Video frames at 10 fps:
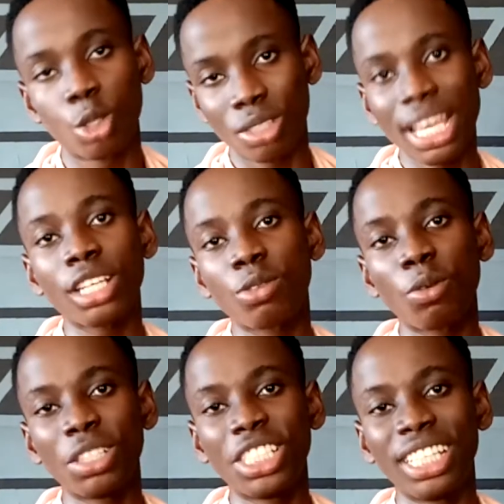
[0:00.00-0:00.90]
So
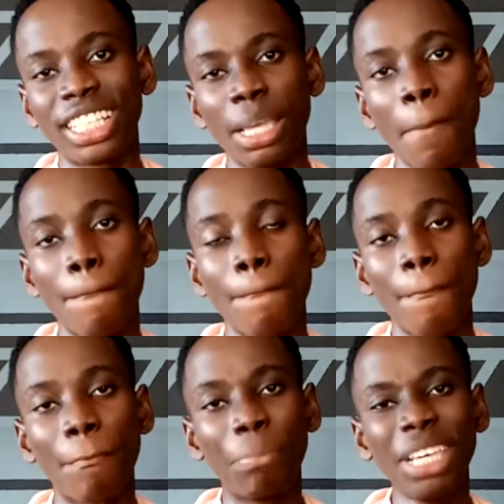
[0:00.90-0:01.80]
thanks for watching again.
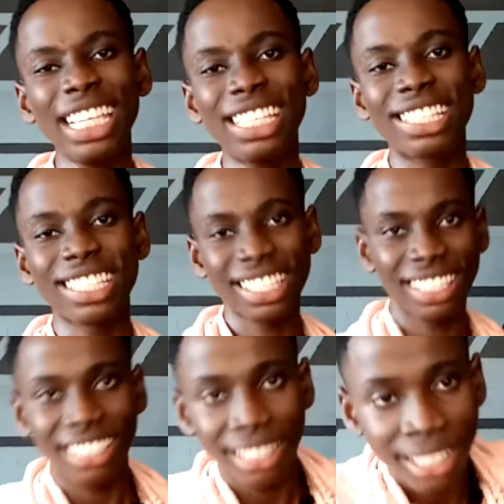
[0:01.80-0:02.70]
Peace.